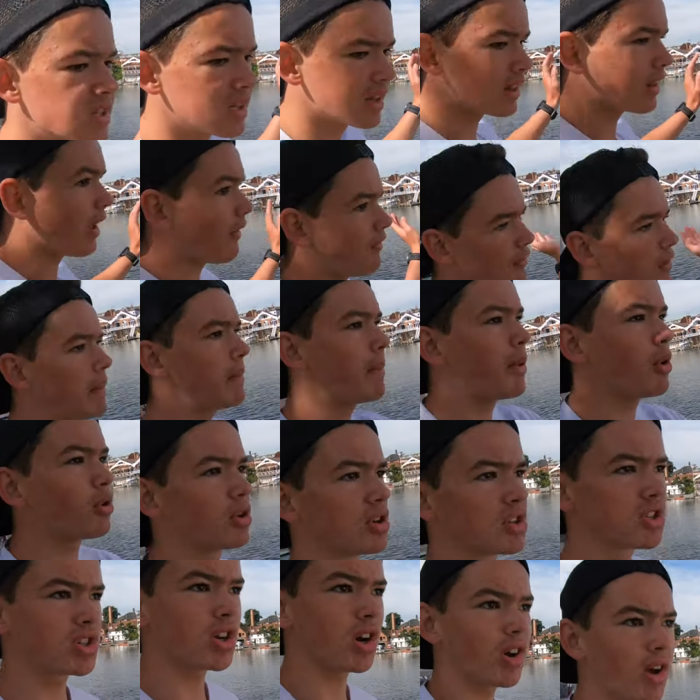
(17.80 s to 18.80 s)
lovely
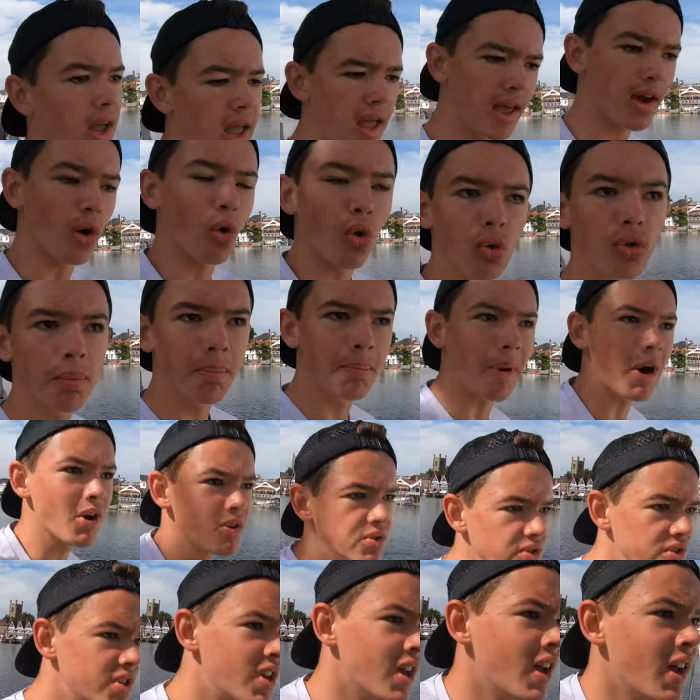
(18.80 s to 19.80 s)
buildings along here, all the
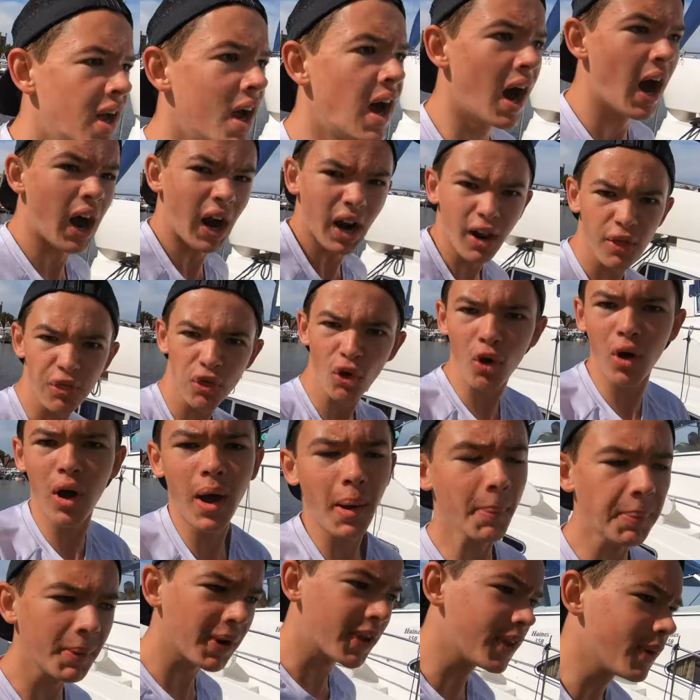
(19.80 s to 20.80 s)
boats, and I thought
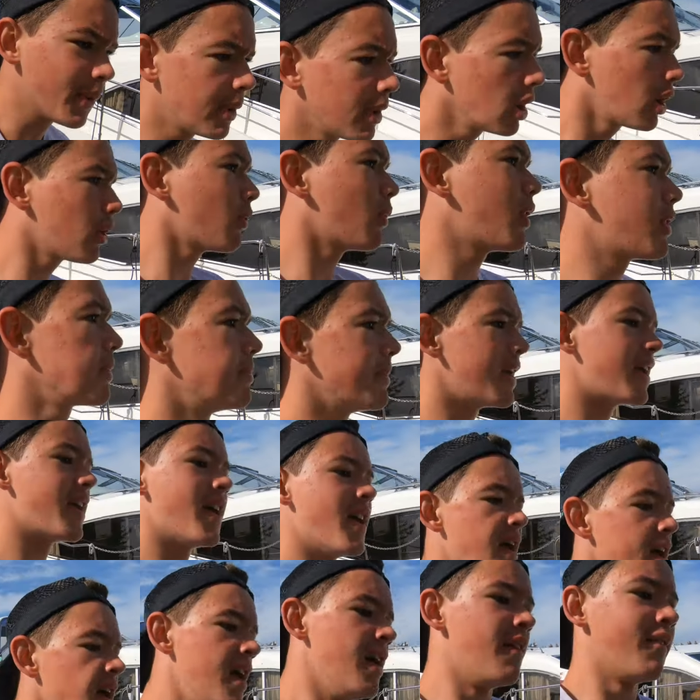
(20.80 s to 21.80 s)
I'd bring you along with me
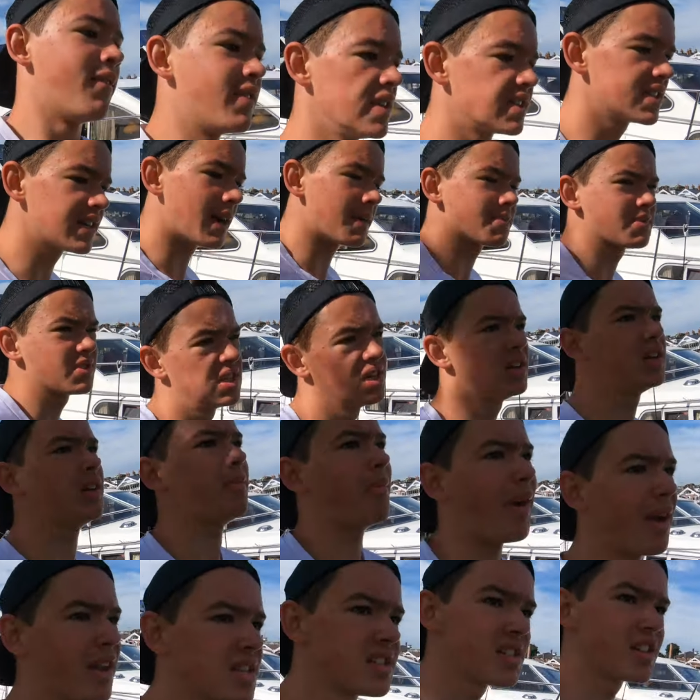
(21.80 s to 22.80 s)
for this absolutely
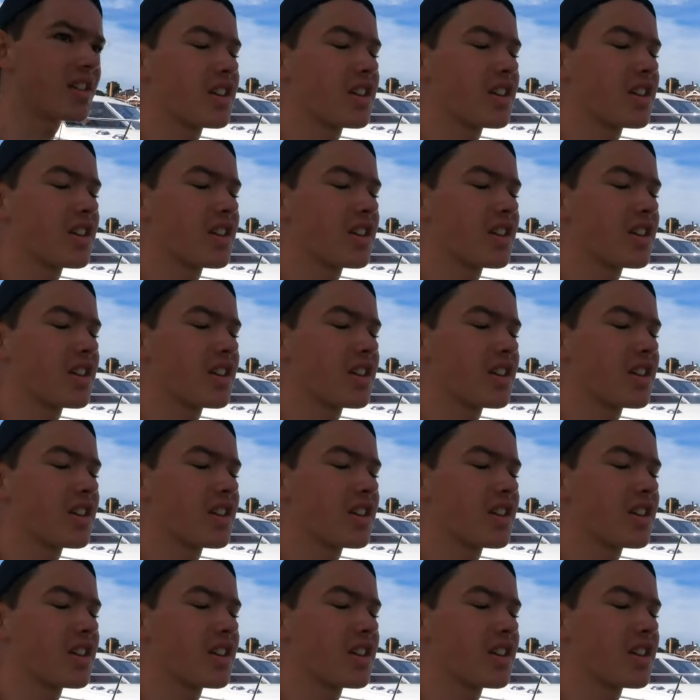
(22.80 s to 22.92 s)
amazing